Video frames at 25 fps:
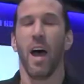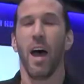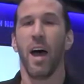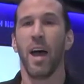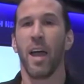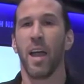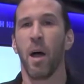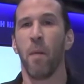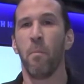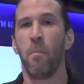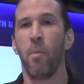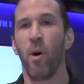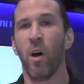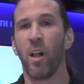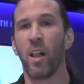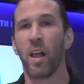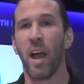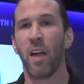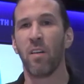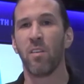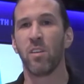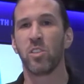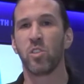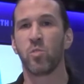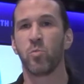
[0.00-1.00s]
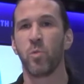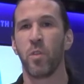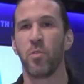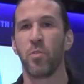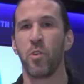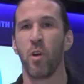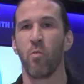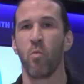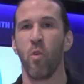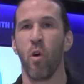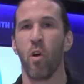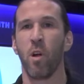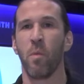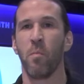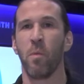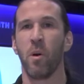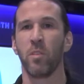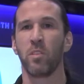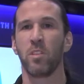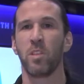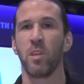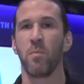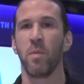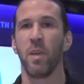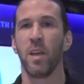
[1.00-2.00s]
Hi, I'm Paul Harris with Aurora
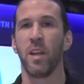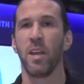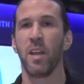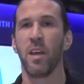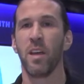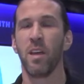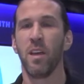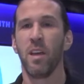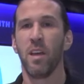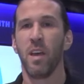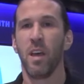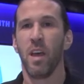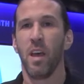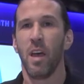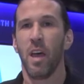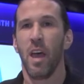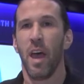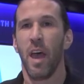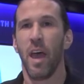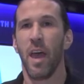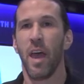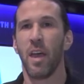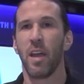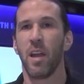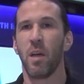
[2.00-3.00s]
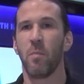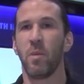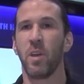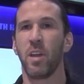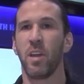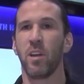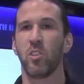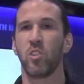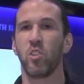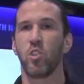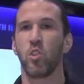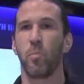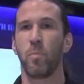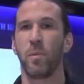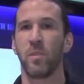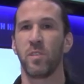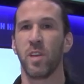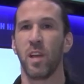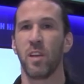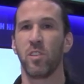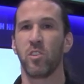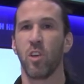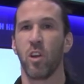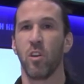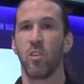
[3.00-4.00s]
Multimedia and I'm here to
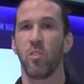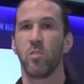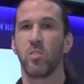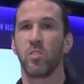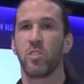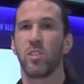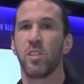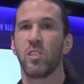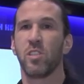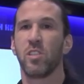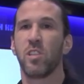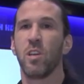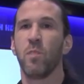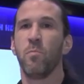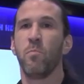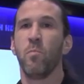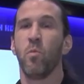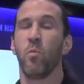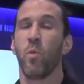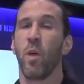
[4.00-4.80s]
present our new system.